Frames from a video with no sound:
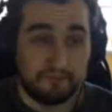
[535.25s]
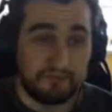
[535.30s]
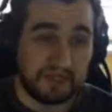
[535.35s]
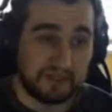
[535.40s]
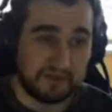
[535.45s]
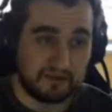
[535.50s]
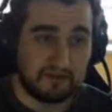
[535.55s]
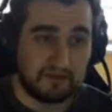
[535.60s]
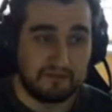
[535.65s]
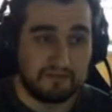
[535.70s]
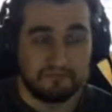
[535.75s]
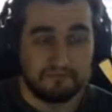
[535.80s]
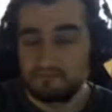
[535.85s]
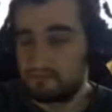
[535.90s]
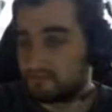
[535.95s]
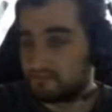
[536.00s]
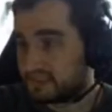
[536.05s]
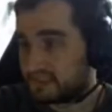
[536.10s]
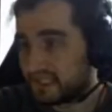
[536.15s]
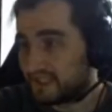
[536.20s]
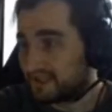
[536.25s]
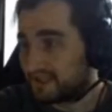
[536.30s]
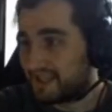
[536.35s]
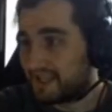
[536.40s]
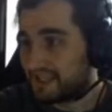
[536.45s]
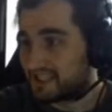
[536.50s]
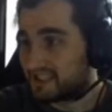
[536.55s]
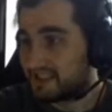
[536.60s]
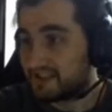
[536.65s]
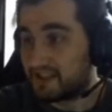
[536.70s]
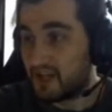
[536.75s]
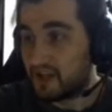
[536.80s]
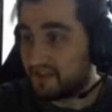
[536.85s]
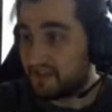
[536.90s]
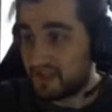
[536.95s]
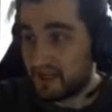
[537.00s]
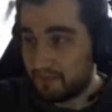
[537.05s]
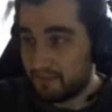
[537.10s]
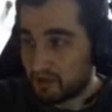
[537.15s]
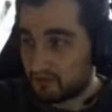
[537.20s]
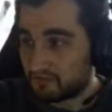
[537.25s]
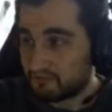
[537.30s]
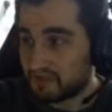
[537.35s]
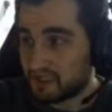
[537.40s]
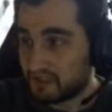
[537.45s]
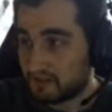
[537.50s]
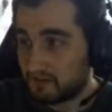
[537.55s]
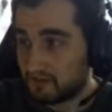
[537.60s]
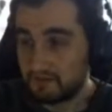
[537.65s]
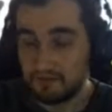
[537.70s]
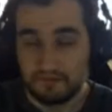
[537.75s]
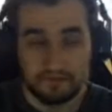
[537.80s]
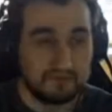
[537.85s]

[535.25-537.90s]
but that tells nothing about me.